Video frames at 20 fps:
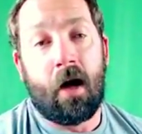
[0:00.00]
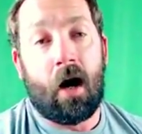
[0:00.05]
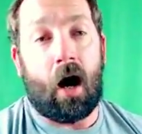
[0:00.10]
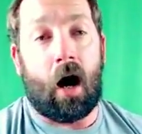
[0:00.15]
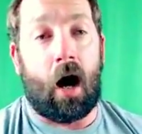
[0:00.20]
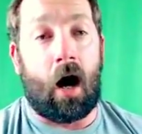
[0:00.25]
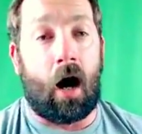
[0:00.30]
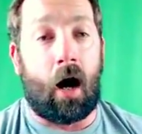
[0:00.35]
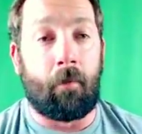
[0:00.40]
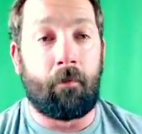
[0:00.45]

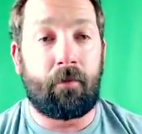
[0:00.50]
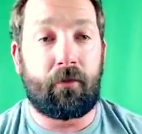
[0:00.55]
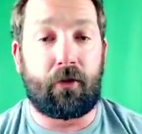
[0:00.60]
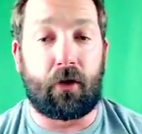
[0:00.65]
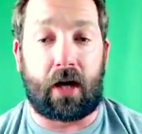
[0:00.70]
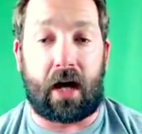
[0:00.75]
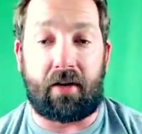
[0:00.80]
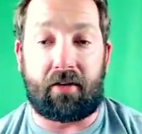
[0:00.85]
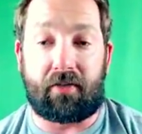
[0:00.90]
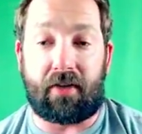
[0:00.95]
So
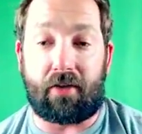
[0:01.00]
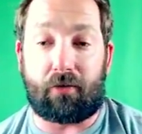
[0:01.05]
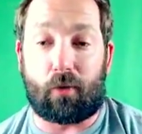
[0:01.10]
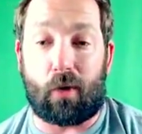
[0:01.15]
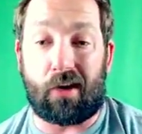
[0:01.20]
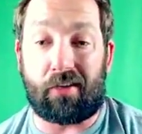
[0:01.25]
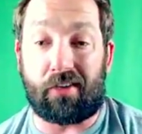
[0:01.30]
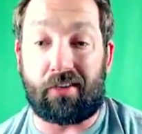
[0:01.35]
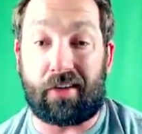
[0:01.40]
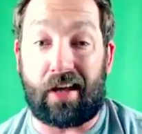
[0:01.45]
guys, if you have
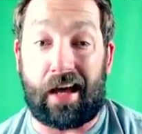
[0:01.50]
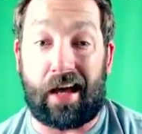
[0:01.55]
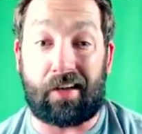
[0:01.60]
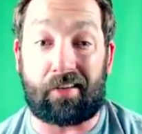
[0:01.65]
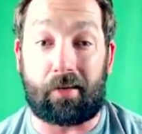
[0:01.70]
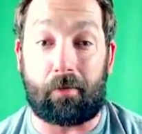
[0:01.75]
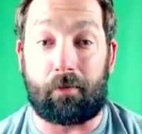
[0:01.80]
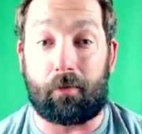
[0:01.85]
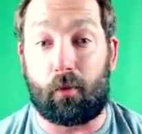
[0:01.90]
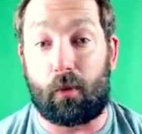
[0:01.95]
questions,
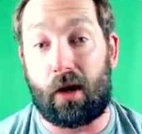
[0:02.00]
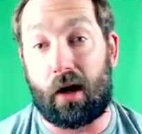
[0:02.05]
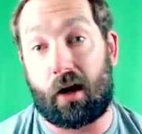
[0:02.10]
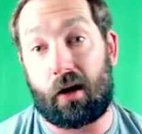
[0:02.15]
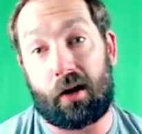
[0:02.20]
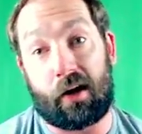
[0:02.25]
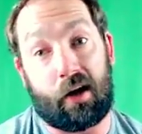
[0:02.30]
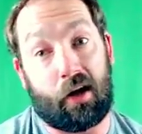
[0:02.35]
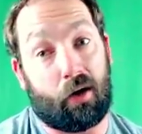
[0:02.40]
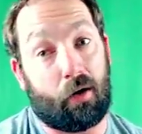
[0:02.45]
ask them. We
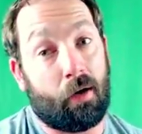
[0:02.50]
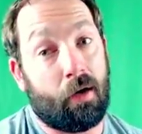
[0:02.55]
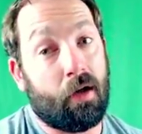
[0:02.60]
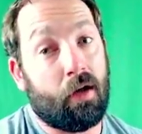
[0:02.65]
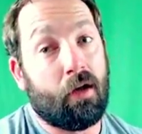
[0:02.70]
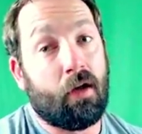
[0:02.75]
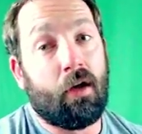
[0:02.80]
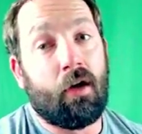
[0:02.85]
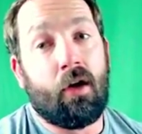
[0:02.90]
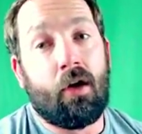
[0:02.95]
are here.
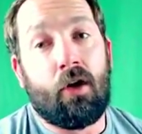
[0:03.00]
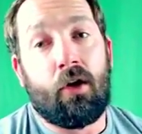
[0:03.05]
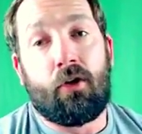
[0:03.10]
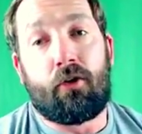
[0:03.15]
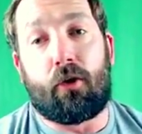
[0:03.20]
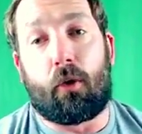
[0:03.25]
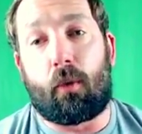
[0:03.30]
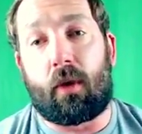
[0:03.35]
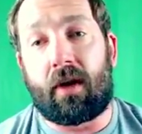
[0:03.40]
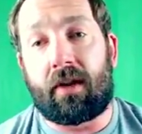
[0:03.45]

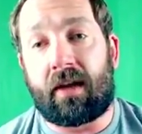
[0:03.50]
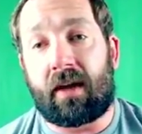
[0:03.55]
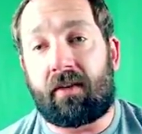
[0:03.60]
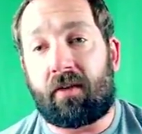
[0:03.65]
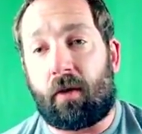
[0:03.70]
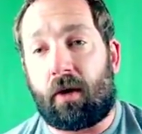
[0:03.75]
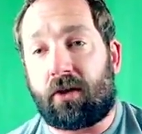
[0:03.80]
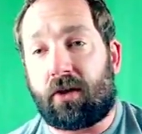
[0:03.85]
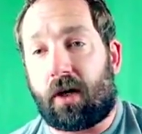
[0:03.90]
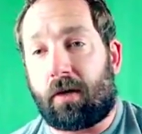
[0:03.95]
So one of the things I
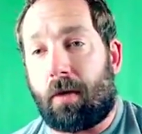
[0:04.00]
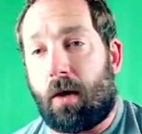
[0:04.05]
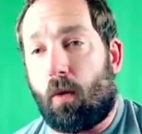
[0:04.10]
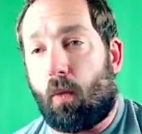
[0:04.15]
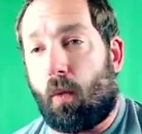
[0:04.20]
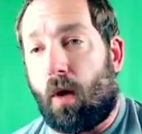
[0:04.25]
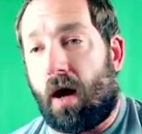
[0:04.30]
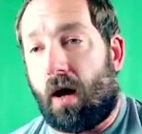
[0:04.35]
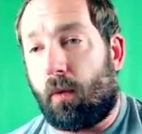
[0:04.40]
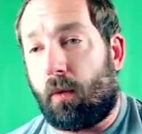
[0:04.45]
want to talk about
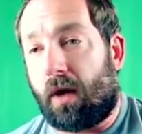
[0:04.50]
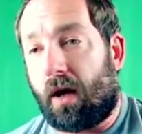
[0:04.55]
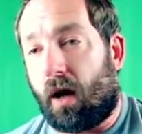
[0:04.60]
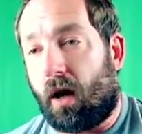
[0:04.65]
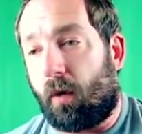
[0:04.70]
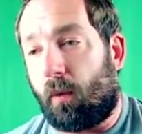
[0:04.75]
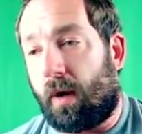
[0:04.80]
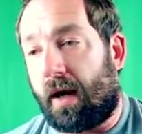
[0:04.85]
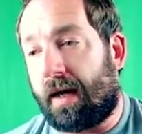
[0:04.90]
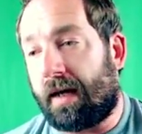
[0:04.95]
while we
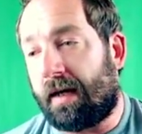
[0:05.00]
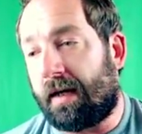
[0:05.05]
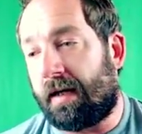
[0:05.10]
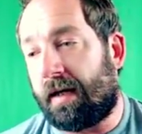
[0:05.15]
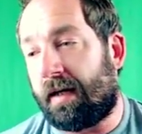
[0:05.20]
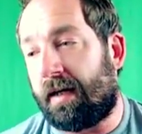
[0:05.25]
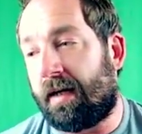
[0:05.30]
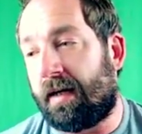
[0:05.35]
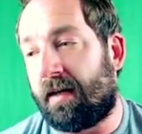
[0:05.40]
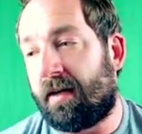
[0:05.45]
are waiting
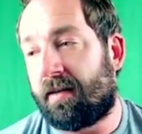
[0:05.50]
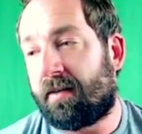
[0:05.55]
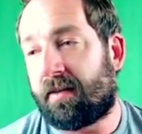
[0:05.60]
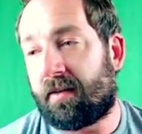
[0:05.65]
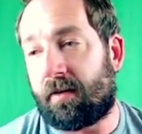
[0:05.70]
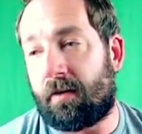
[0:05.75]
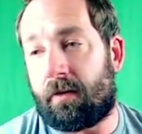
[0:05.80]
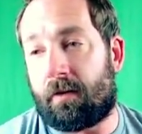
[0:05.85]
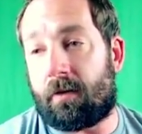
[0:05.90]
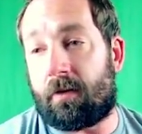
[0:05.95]
is
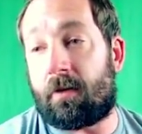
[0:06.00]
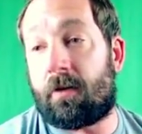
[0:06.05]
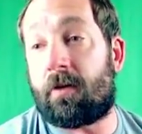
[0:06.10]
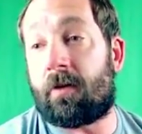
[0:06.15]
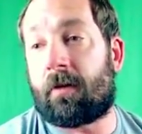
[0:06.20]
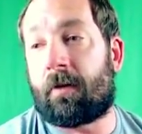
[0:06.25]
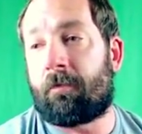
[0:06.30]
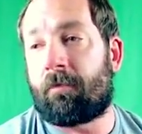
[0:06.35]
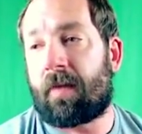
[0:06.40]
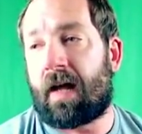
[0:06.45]

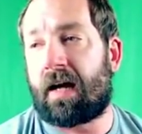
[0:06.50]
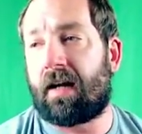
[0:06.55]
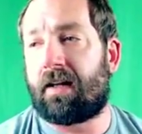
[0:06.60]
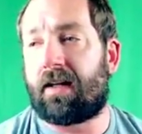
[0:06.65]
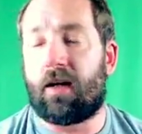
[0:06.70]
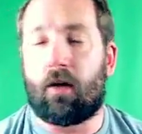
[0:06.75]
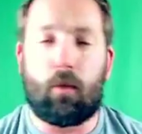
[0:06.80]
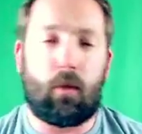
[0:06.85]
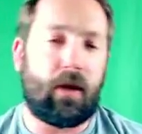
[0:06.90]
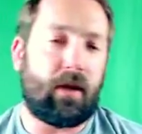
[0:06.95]
how to
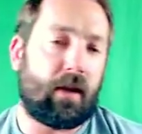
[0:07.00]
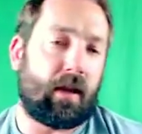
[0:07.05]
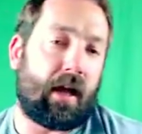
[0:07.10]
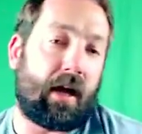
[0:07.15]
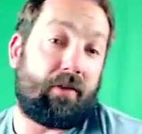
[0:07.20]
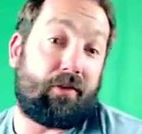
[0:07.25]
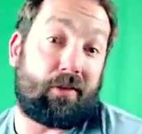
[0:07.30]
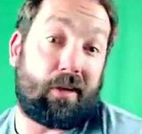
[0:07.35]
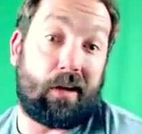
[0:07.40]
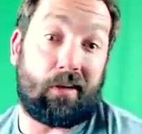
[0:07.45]
deal with
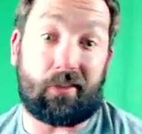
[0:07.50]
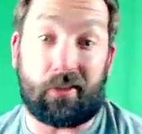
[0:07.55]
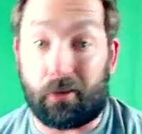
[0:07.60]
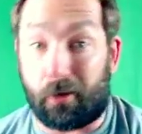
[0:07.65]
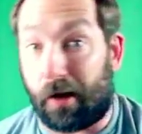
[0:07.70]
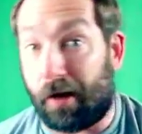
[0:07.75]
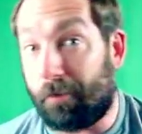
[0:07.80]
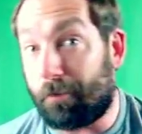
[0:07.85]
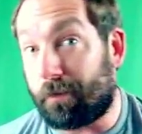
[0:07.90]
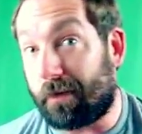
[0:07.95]
life's challenges,
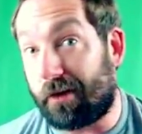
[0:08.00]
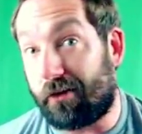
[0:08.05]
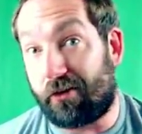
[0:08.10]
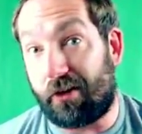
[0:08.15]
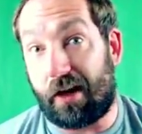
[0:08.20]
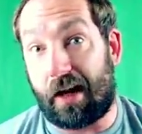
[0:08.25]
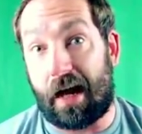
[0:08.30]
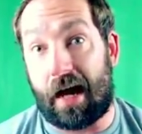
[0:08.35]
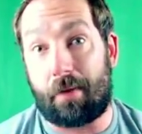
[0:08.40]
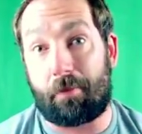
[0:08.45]
right?
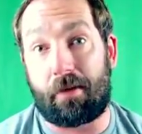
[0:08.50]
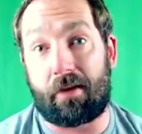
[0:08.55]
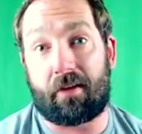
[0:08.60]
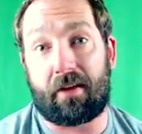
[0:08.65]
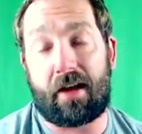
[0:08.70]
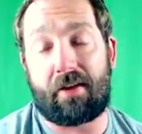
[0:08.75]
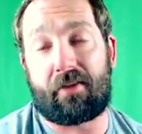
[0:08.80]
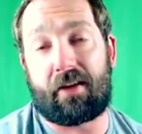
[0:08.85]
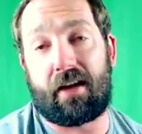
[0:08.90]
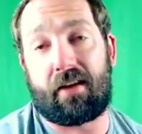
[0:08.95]
Shit happens.
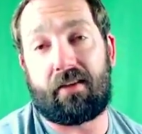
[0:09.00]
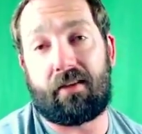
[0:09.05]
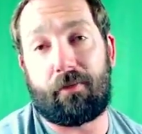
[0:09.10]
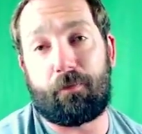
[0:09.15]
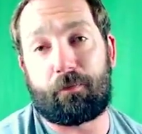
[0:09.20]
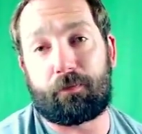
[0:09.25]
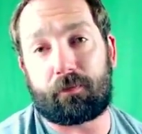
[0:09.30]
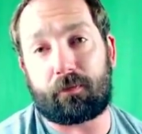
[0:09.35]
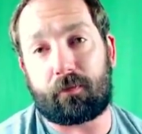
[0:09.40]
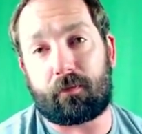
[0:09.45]
Life gets
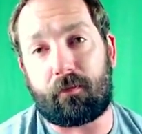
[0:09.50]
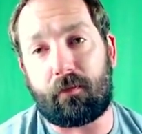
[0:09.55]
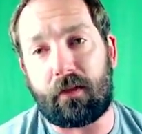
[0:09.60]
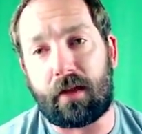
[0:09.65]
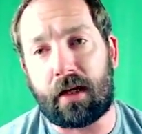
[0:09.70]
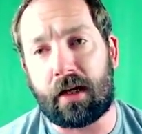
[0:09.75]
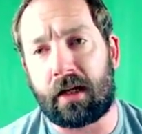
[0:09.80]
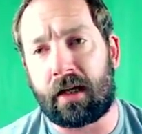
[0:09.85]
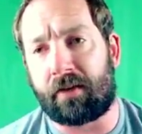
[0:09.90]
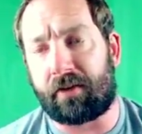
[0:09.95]

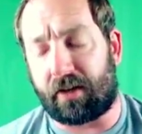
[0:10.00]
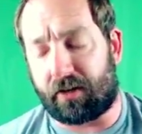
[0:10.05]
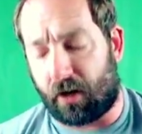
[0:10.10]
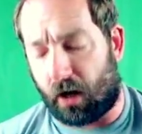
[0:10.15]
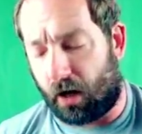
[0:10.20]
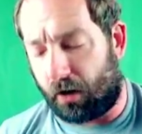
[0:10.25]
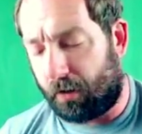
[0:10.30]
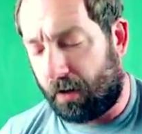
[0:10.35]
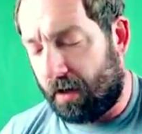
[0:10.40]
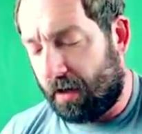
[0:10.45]

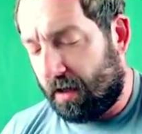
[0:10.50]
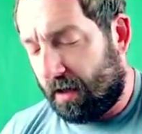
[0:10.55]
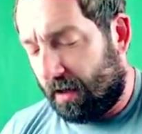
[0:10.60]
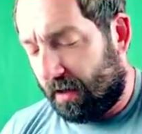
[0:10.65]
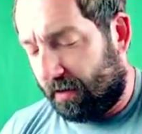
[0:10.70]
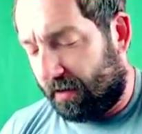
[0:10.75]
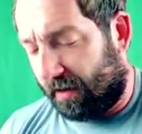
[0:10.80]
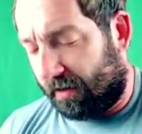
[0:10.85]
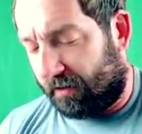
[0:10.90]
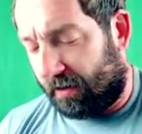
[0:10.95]
hard.
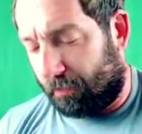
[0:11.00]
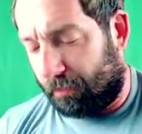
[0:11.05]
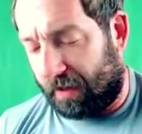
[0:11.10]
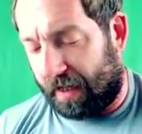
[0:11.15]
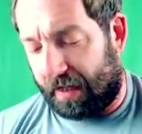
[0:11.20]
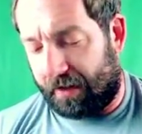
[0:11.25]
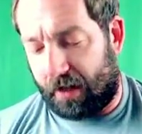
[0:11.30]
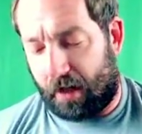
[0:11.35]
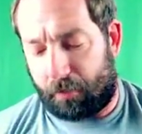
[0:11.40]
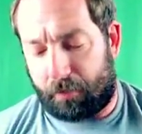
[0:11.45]
Things get
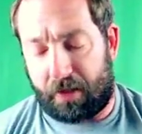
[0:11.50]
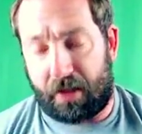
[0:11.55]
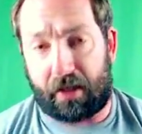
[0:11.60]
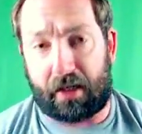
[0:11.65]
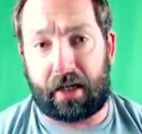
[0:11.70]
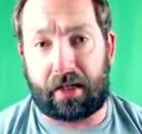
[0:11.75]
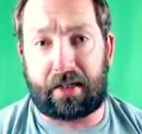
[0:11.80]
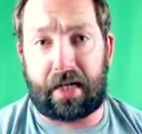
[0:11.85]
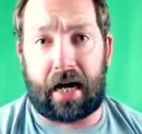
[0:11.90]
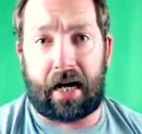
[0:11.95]
planned up and
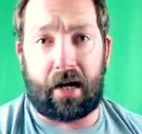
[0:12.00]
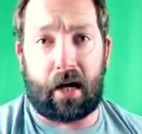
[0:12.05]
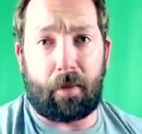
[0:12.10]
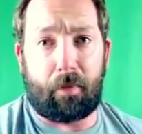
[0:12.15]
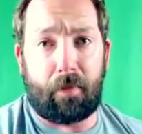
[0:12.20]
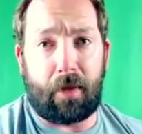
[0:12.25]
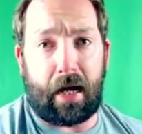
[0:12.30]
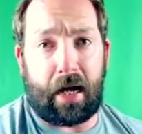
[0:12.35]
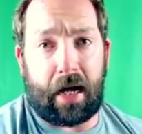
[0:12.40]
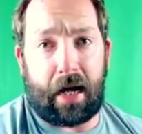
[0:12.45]
you get tied
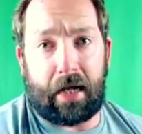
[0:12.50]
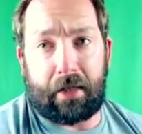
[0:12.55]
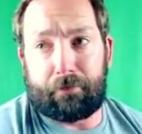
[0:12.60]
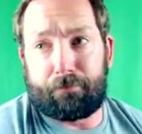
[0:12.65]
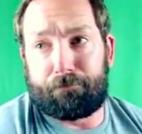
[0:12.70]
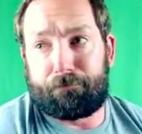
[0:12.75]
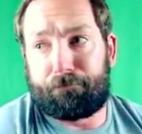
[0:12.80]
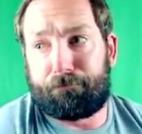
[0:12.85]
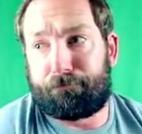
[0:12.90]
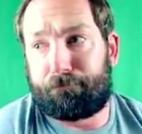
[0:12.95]
up
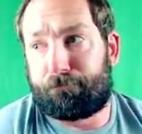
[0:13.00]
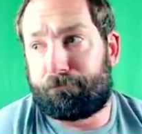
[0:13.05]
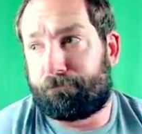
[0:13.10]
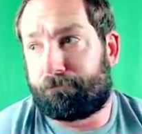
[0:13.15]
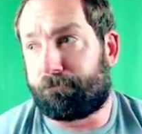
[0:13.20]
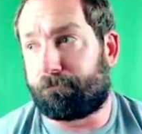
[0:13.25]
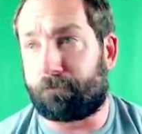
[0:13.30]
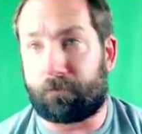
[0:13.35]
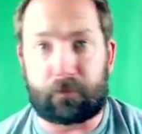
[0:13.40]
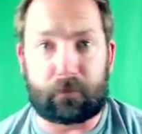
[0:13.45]
and
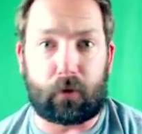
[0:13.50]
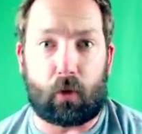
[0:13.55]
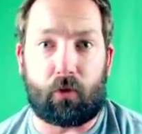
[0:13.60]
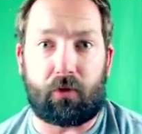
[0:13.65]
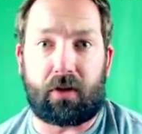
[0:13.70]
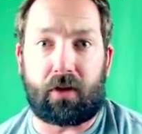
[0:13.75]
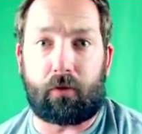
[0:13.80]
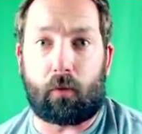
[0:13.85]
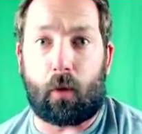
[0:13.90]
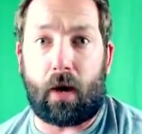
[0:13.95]
goes a
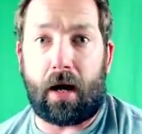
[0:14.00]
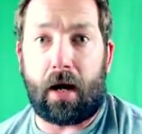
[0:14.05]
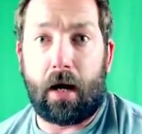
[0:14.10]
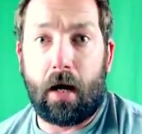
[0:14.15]
different way.